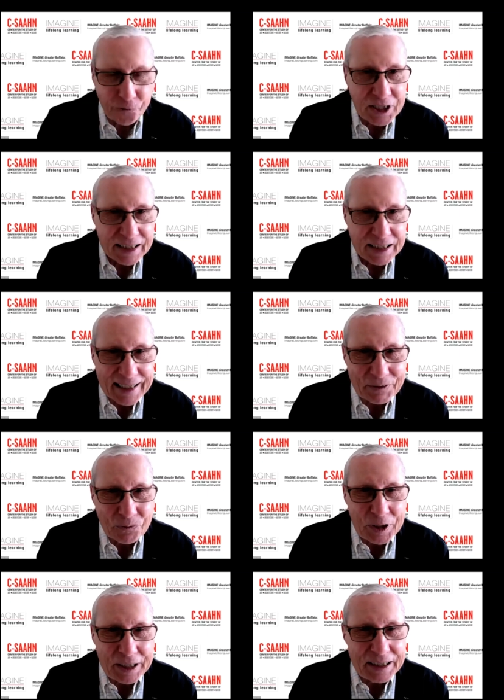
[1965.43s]
Uh,
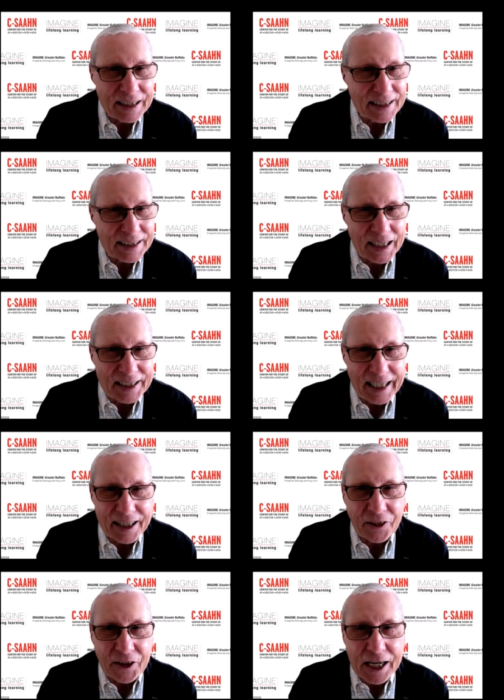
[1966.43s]
we uh,
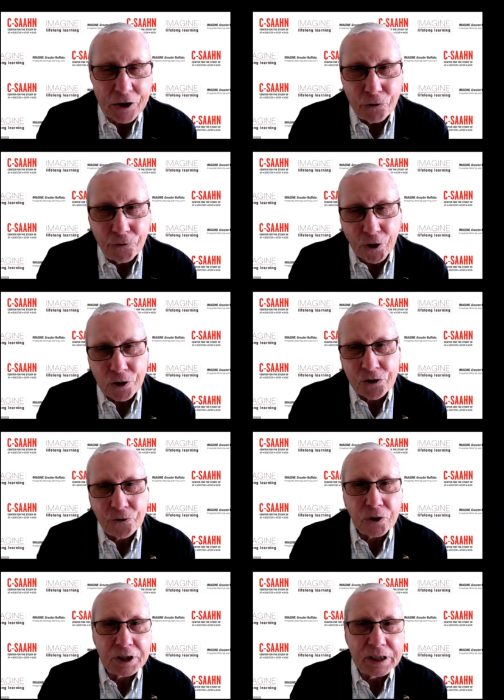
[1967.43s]
again thank you, folks,
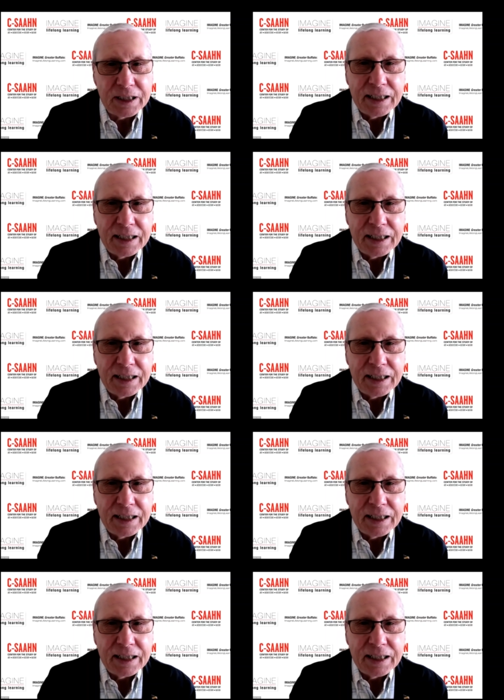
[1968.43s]
for